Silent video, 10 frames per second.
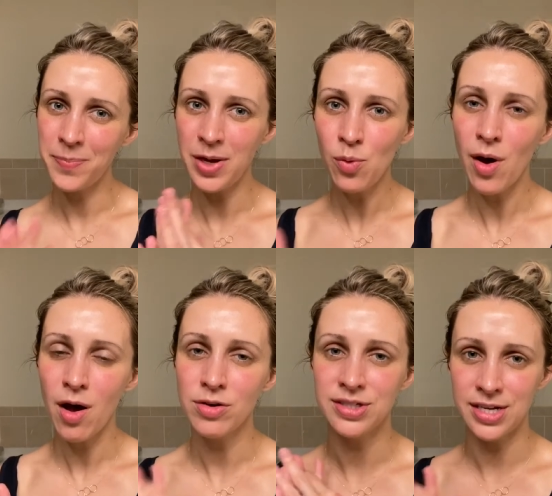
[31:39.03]
Be
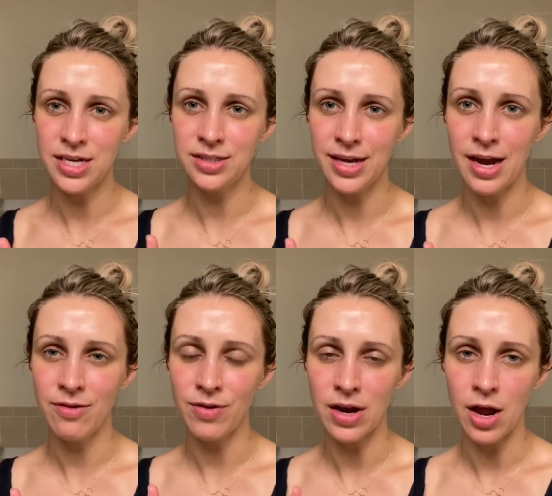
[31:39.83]
well, stay
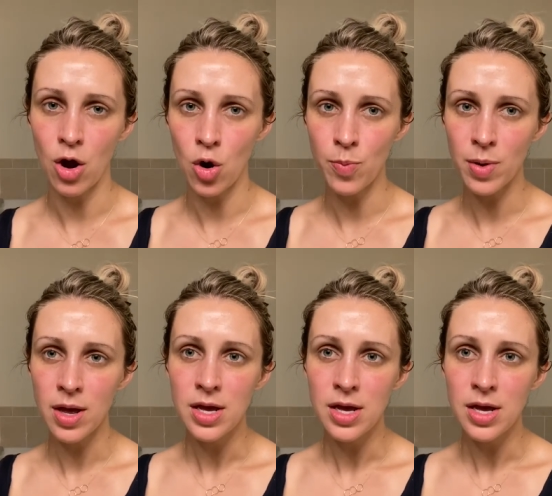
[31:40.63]
safe, and I hope